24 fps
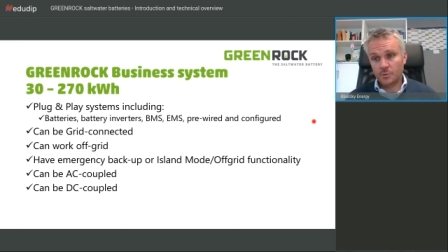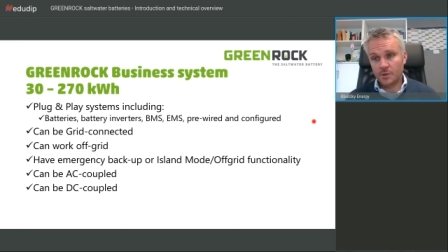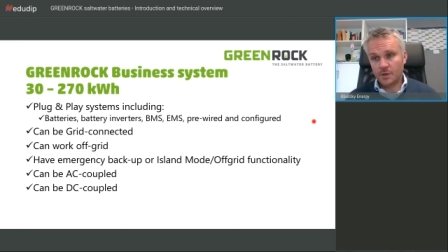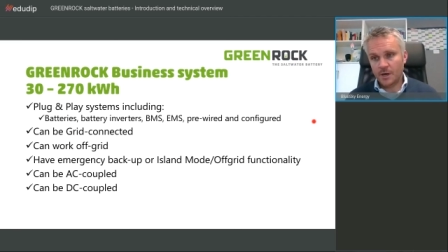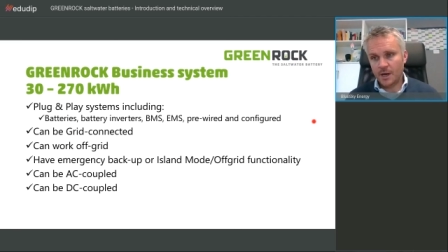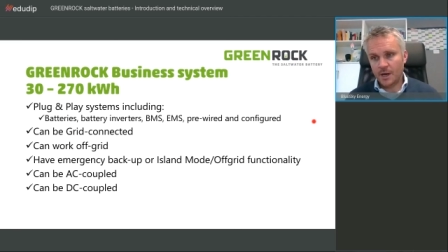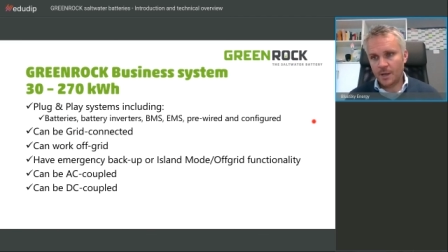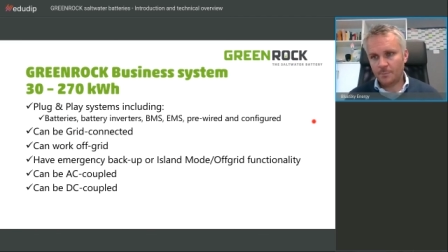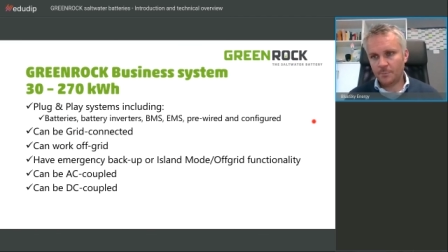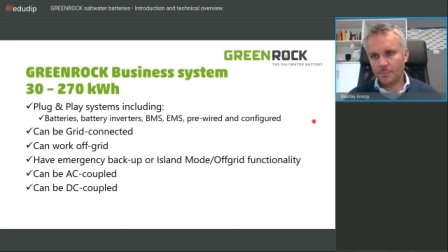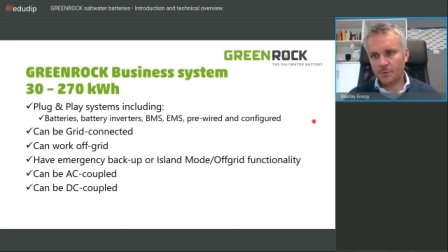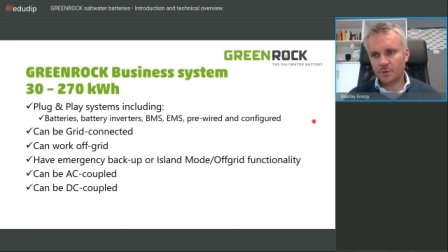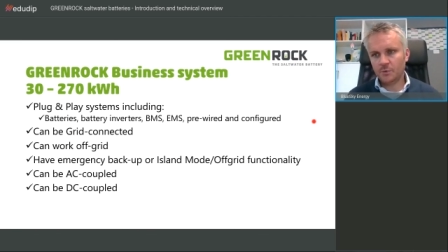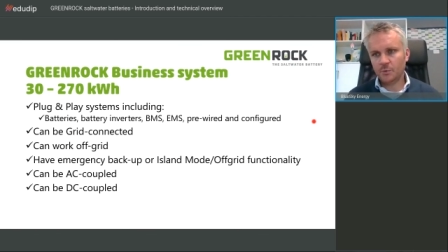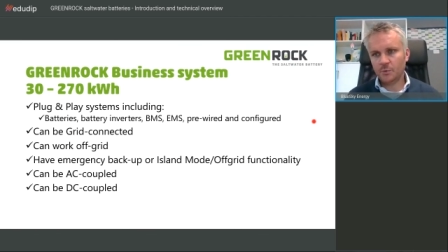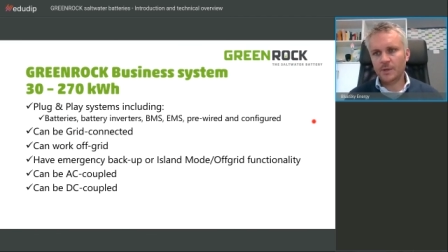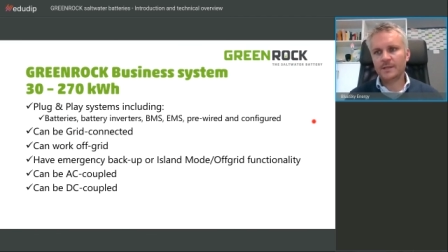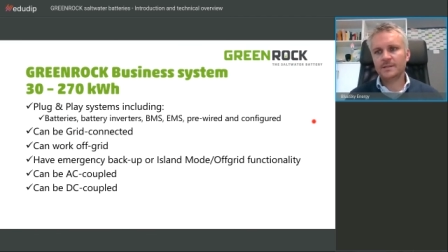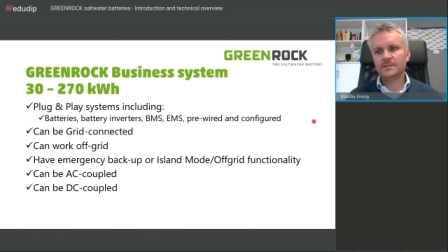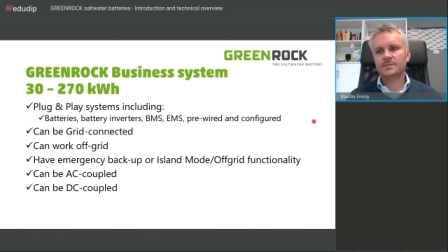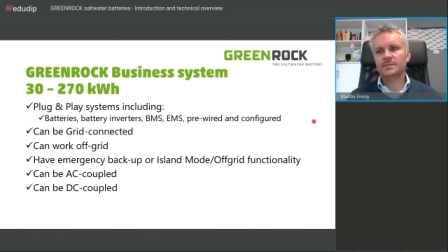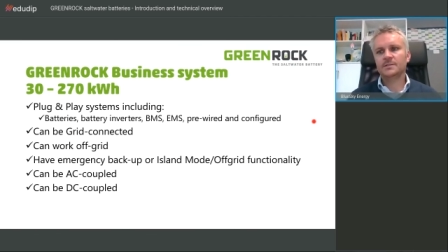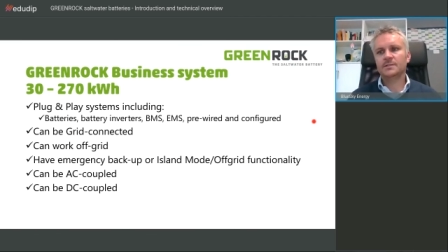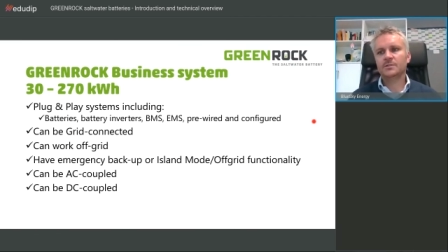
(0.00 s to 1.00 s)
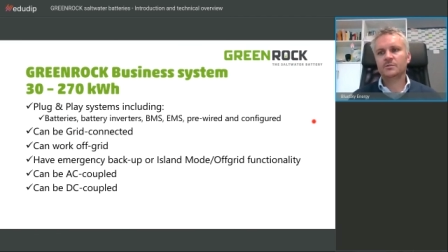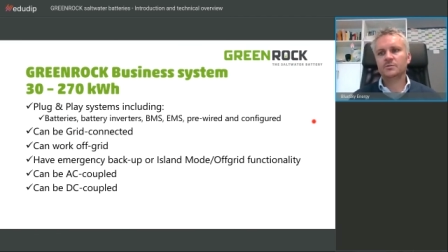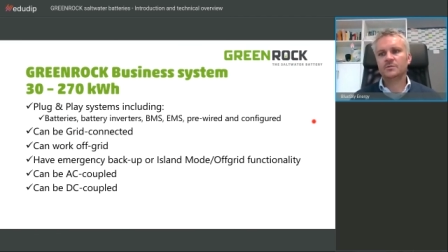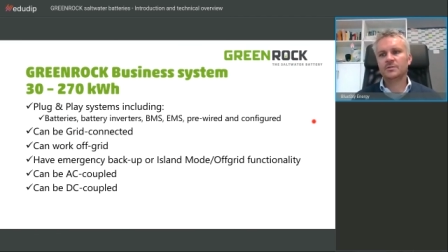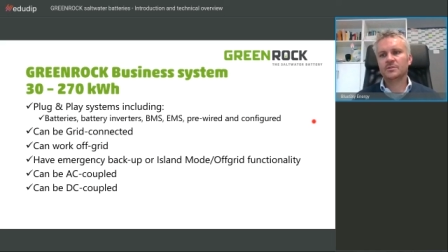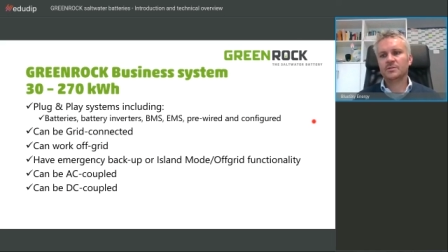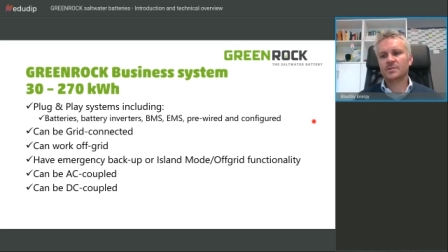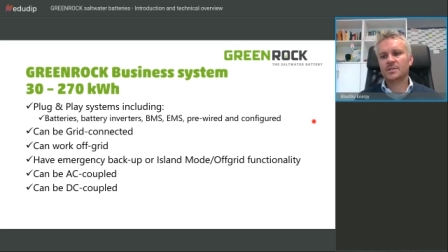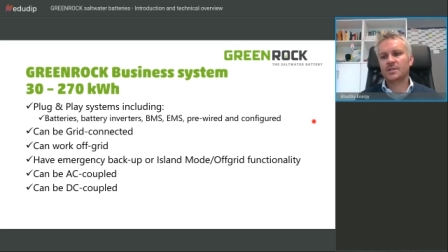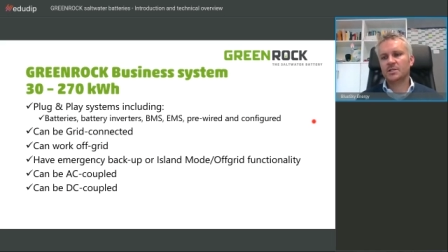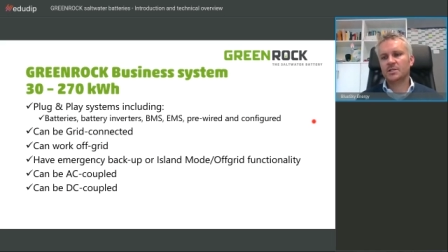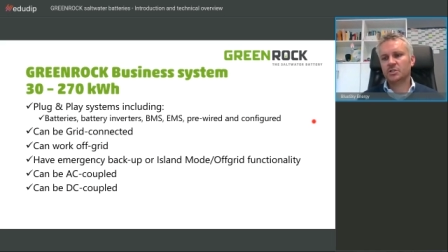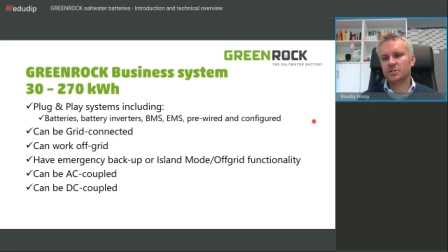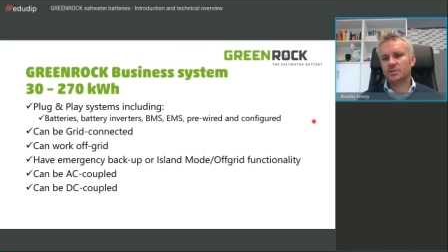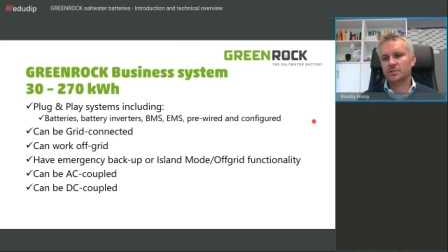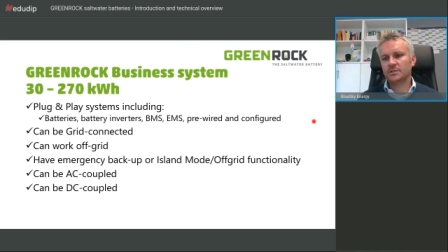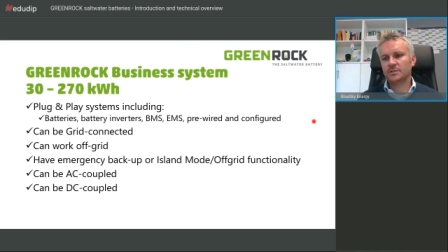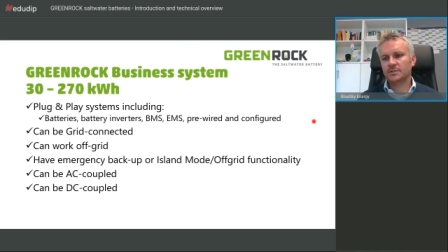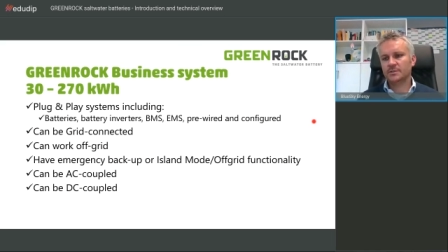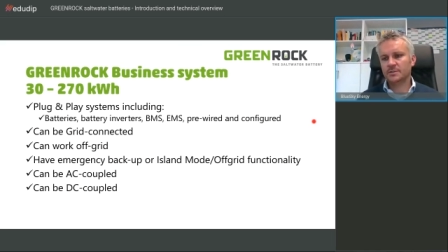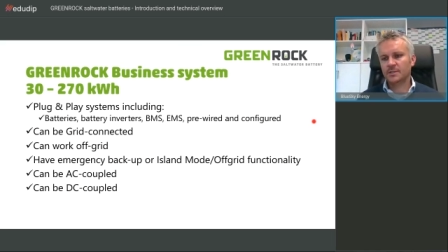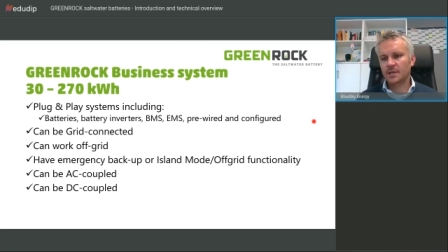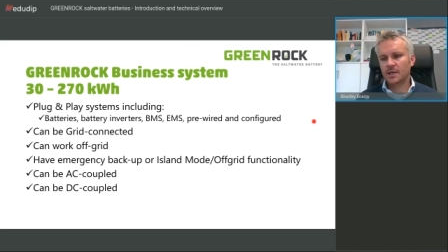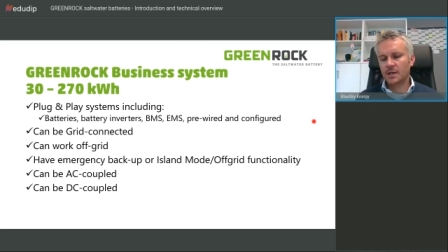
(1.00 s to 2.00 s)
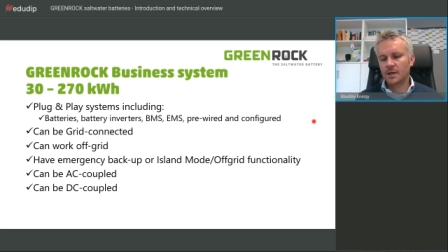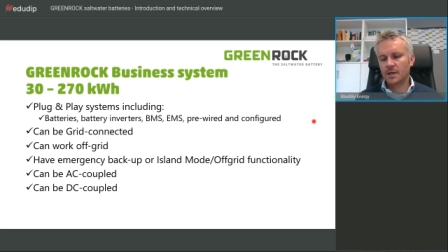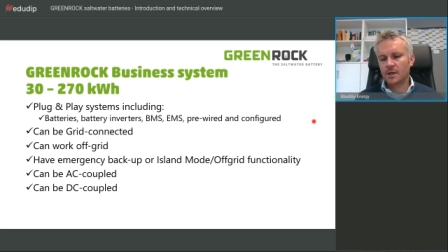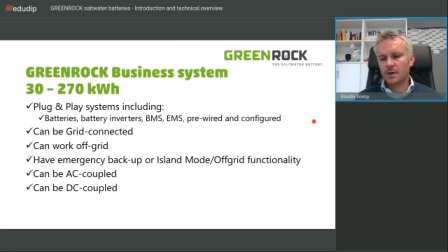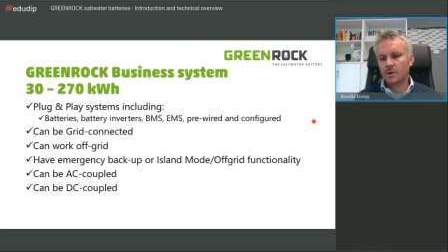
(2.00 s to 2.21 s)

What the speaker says: we can then use outline.